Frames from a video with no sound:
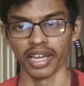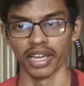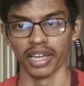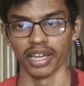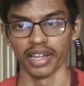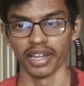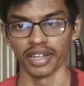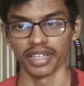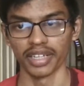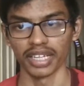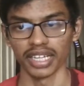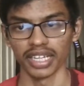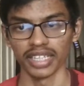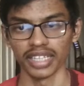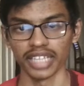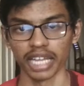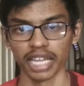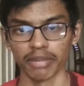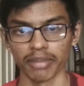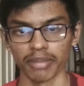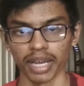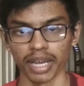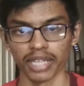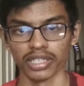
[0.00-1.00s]
rectally
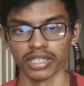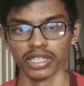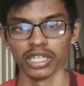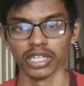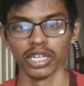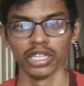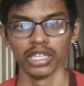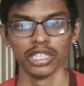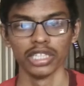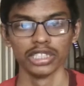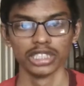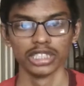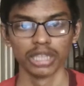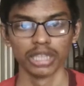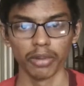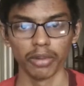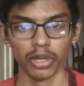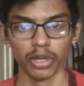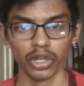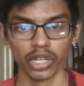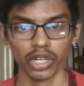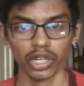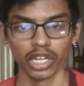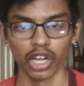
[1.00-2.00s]
than by the
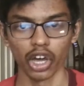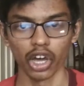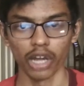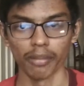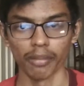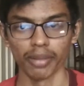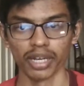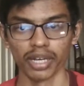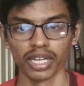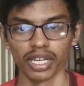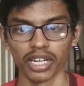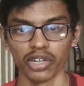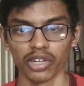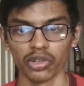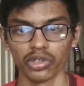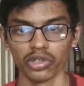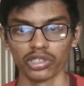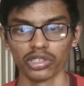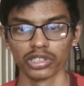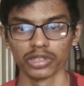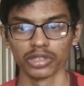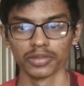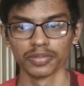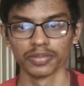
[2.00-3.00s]
sublingual or buccal
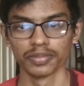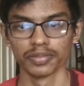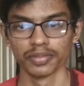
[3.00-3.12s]
routes.